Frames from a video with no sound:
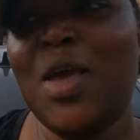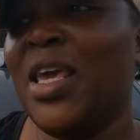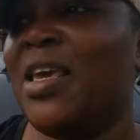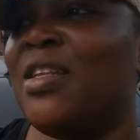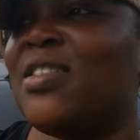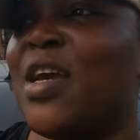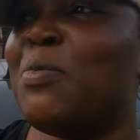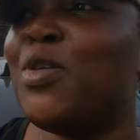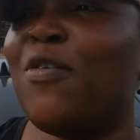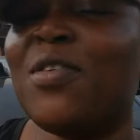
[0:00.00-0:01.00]
yeah. In
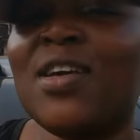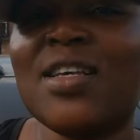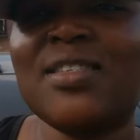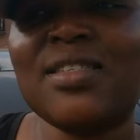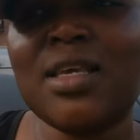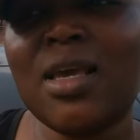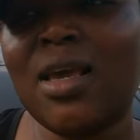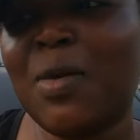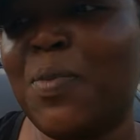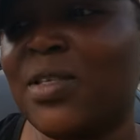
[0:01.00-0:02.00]
terms of gossip,
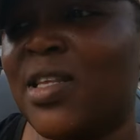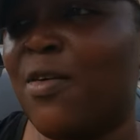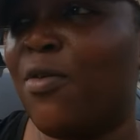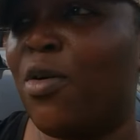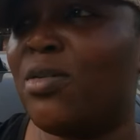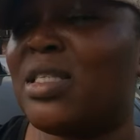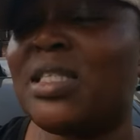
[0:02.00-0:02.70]
in terms of